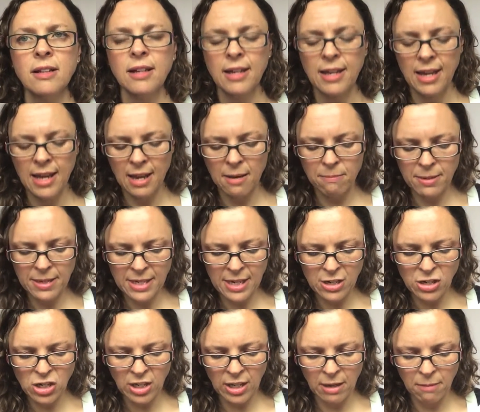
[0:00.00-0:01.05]
can
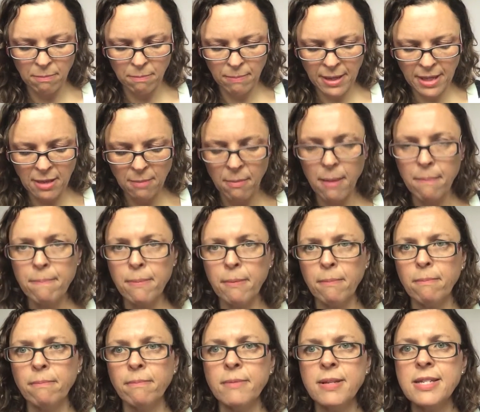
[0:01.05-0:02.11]
potentially pick them up
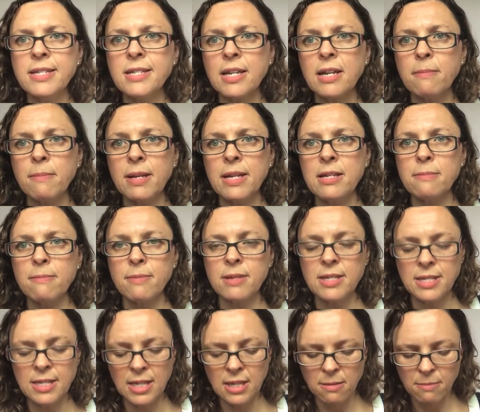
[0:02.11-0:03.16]
and stick them
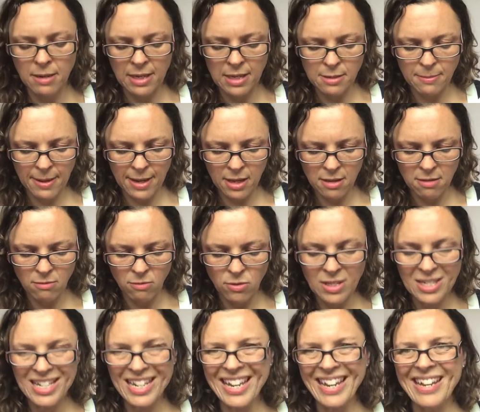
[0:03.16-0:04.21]
in his mouth, or
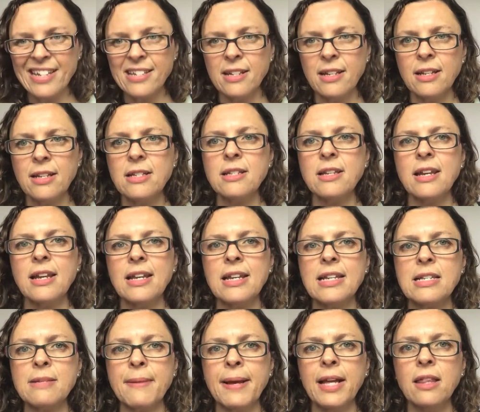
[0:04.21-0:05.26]
stick it in
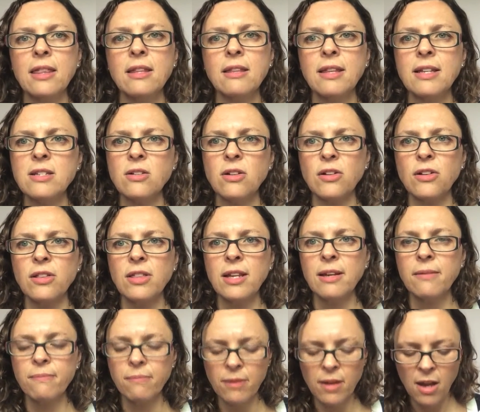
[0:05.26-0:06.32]
his mouth. That's not a good thing.
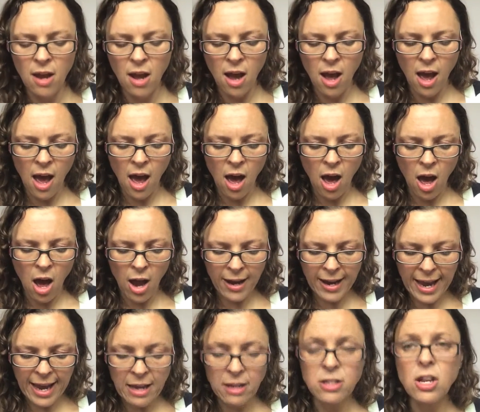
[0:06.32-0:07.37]

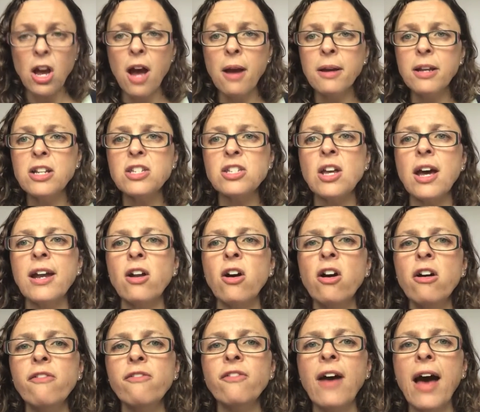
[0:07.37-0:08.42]
Okay, so I'm going to sign
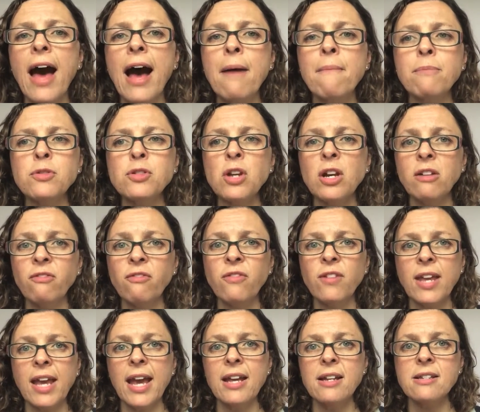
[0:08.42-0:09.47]
off. Don't
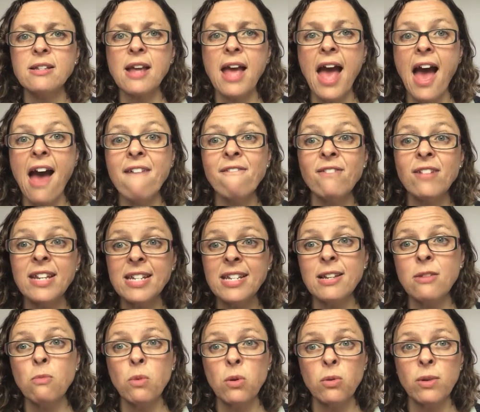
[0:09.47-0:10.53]
forget, have
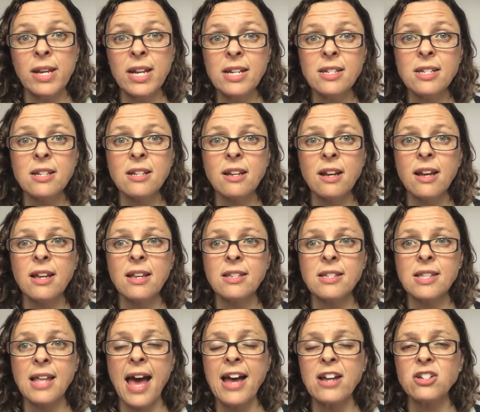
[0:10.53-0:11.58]
knitting will knit is
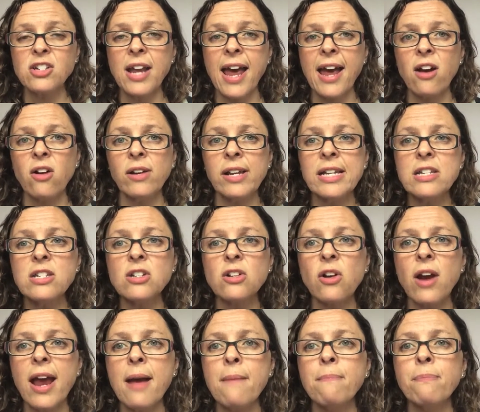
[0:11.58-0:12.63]
the hashtag on
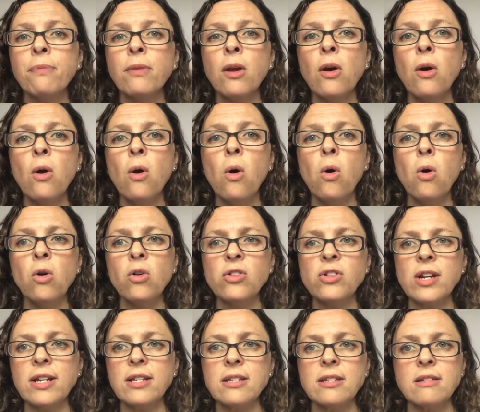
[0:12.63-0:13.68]
Instagram, or
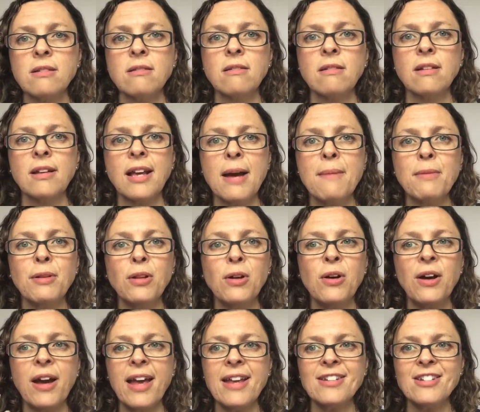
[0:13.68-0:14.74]
just come
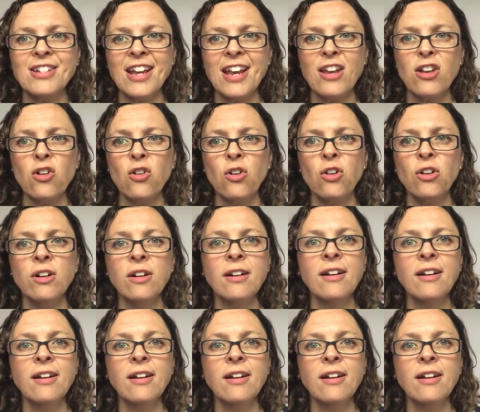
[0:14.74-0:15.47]
along and share your